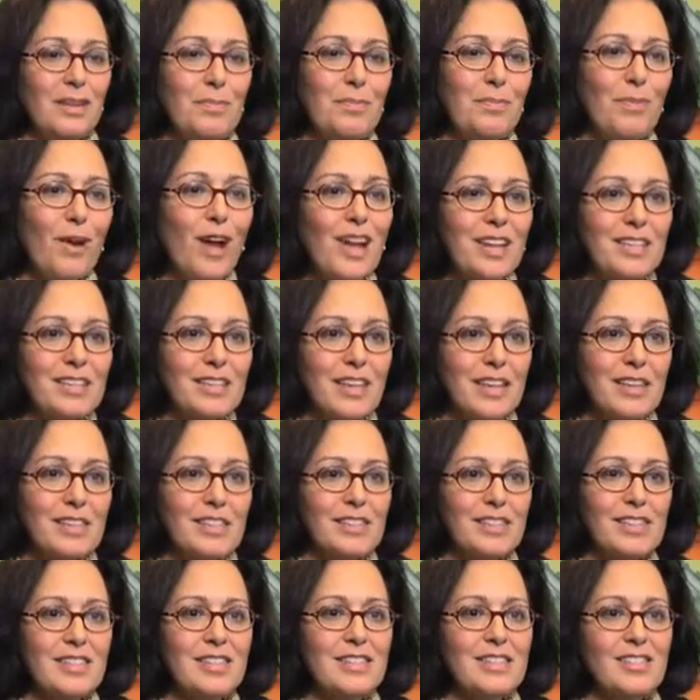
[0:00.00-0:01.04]
process
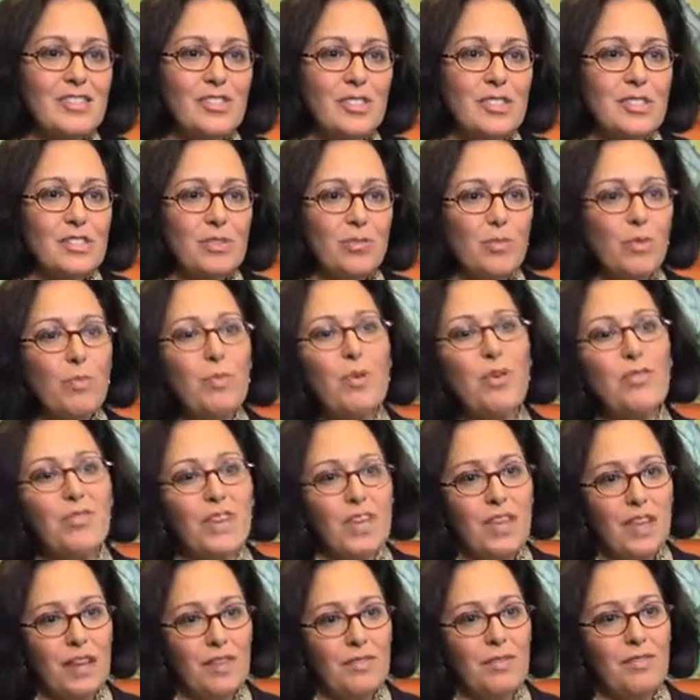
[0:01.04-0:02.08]
is just removing
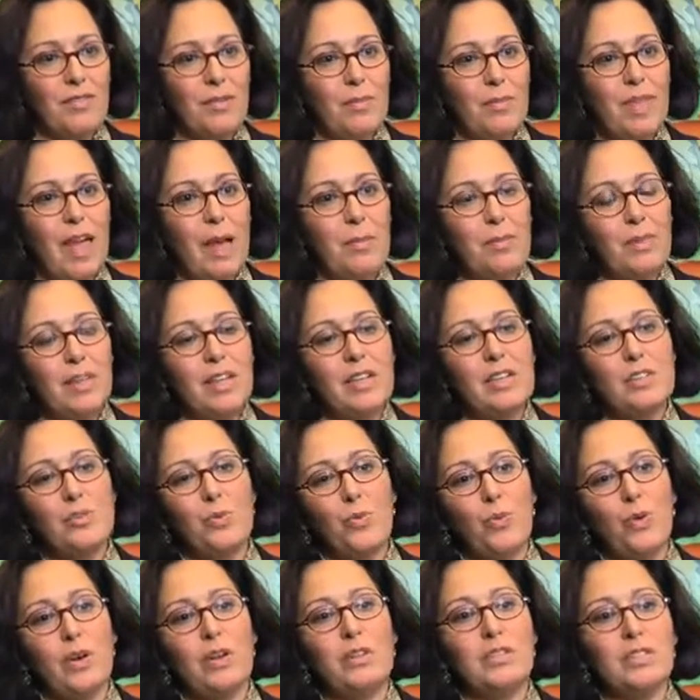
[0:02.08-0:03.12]
it from that place
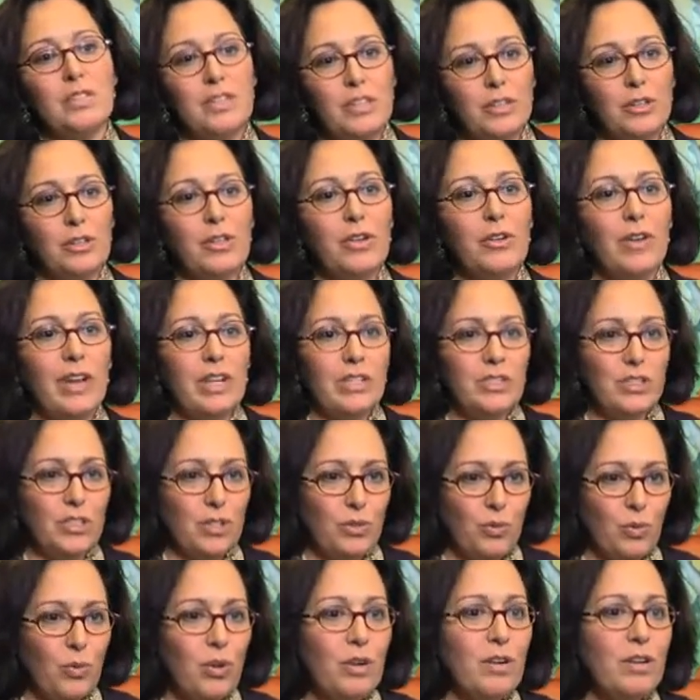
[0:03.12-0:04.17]
where
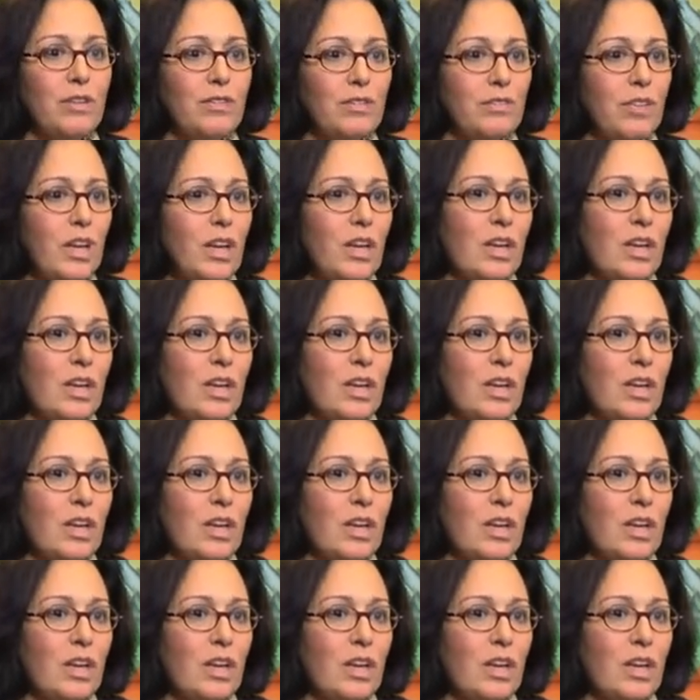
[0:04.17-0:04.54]
deterioration would have